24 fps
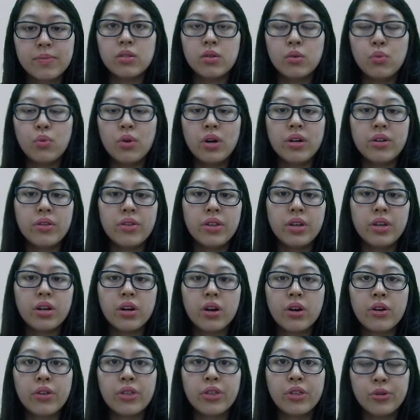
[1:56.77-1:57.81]
Well, there
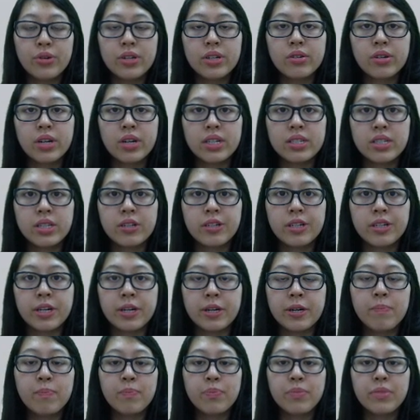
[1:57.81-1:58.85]
are three
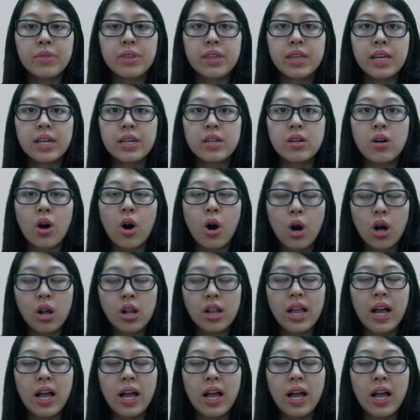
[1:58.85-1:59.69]
criteria that all